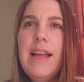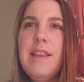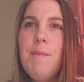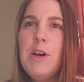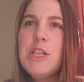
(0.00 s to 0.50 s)

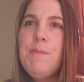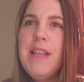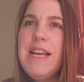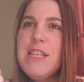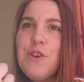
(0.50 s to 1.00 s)
the bottom of
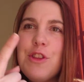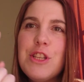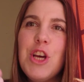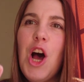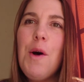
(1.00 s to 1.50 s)
this or the
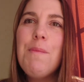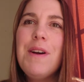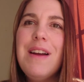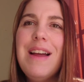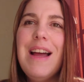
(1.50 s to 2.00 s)
top,
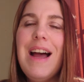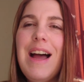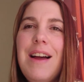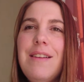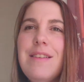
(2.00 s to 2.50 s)

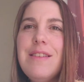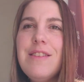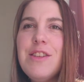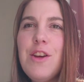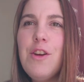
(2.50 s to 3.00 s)

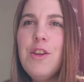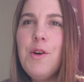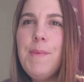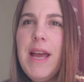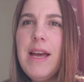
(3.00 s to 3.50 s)
so
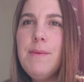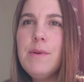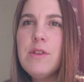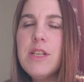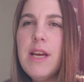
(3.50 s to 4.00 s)
you'll be
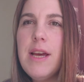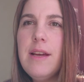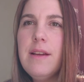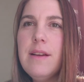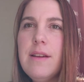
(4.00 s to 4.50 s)
able to
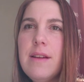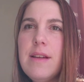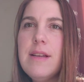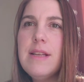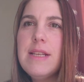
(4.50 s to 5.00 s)

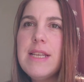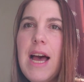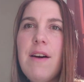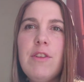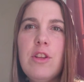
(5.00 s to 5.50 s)

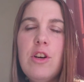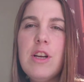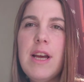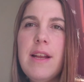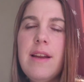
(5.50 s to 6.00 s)
have a
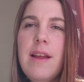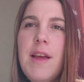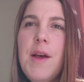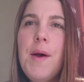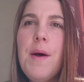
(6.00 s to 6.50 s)
look. And
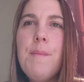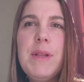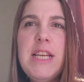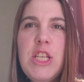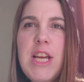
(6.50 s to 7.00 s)

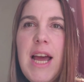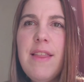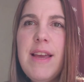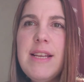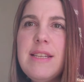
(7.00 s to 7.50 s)
please share
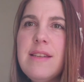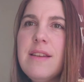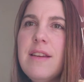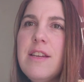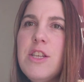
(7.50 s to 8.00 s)
this,
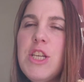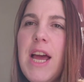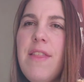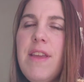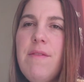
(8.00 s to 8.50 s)

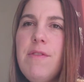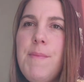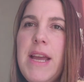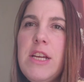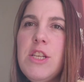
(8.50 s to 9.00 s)
share the
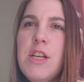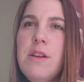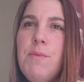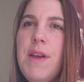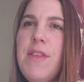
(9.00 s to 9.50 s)

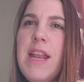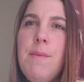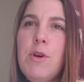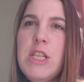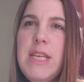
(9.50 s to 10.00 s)
information with
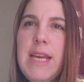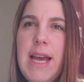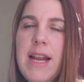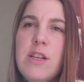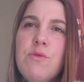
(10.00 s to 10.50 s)
anybody that you
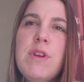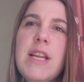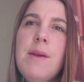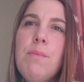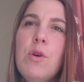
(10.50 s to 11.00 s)
can. It's
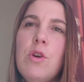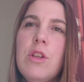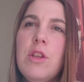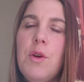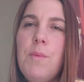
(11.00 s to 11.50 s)
really
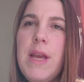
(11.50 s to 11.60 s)
important that